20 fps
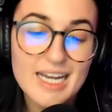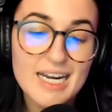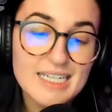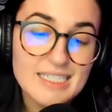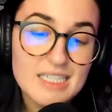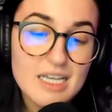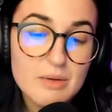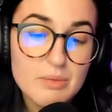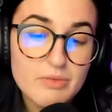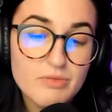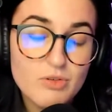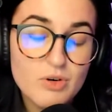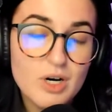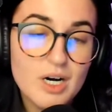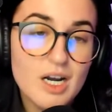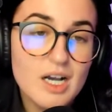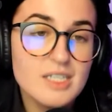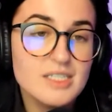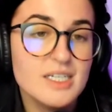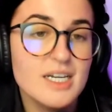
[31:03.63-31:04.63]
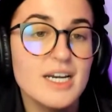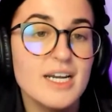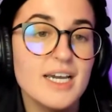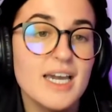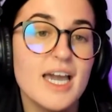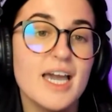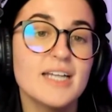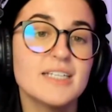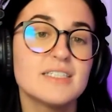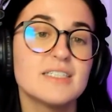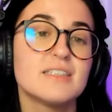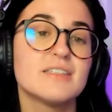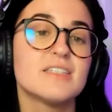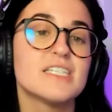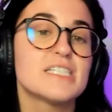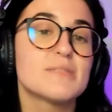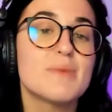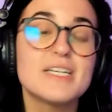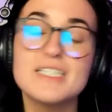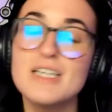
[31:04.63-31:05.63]
And I said it before, I'll say it again.
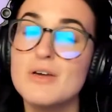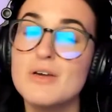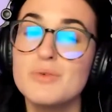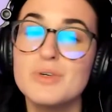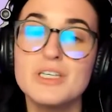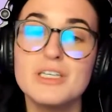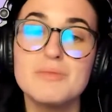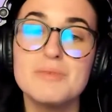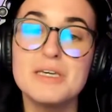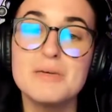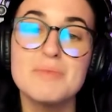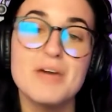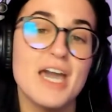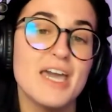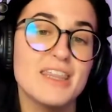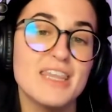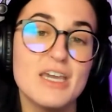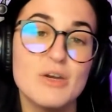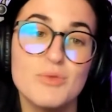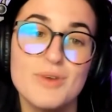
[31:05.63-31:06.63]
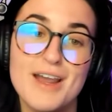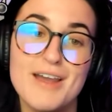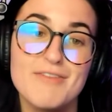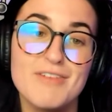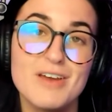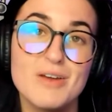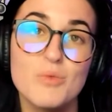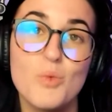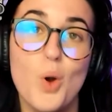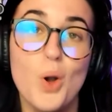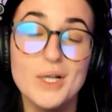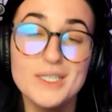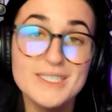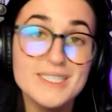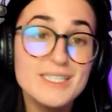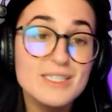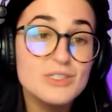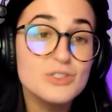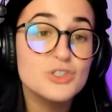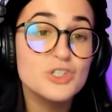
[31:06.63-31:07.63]
This might sound really mean, but I think Raven
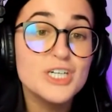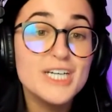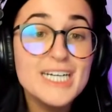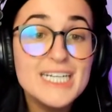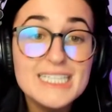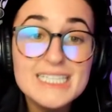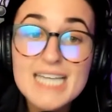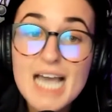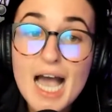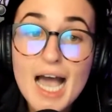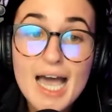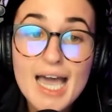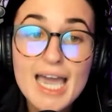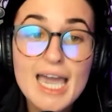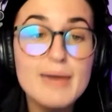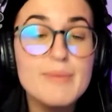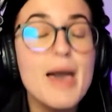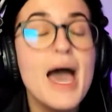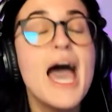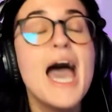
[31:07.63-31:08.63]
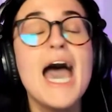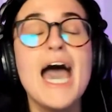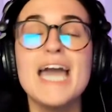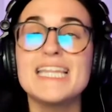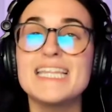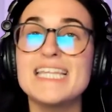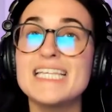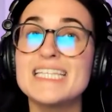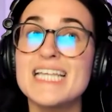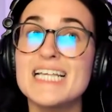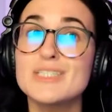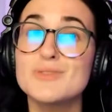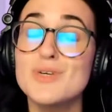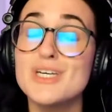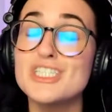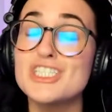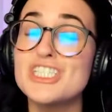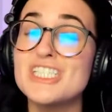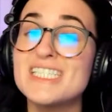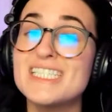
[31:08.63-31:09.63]
wants the screen time. I think that's
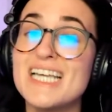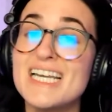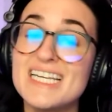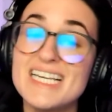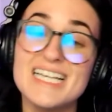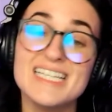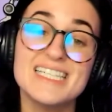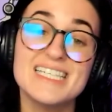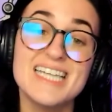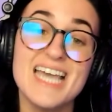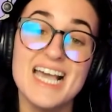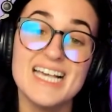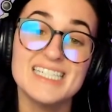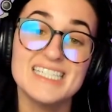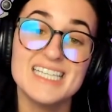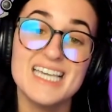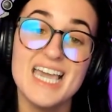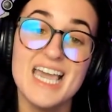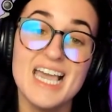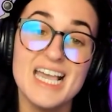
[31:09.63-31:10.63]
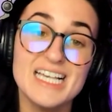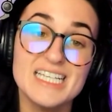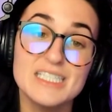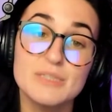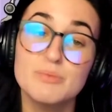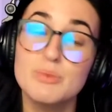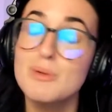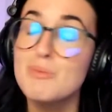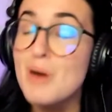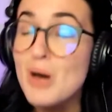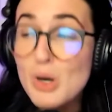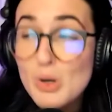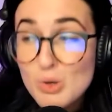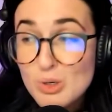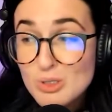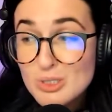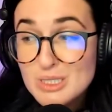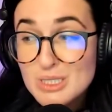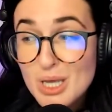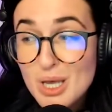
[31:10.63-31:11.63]
why she said yes to SK's
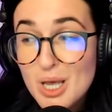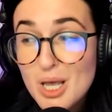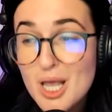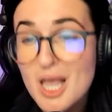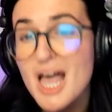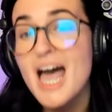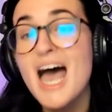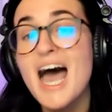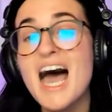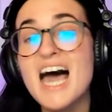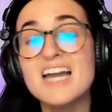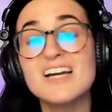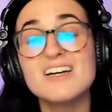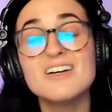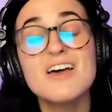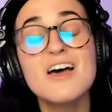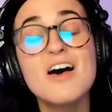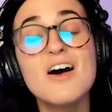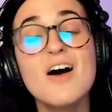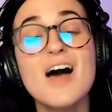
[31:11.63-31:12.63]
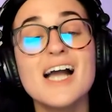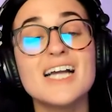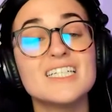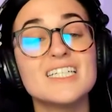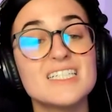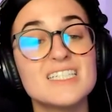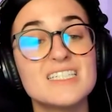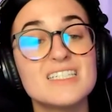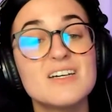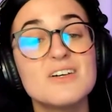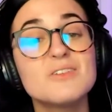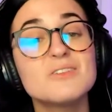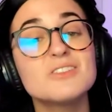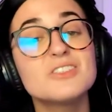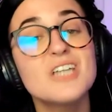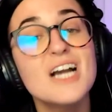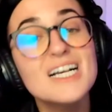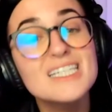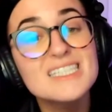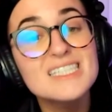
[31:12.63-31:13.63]
proposal. I don't know. I just
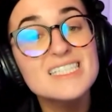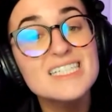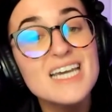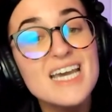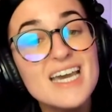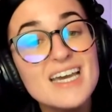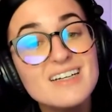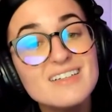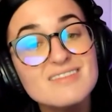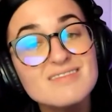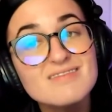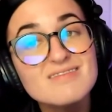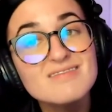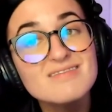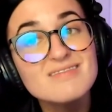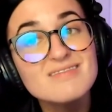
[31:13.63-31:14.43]
don't trust it.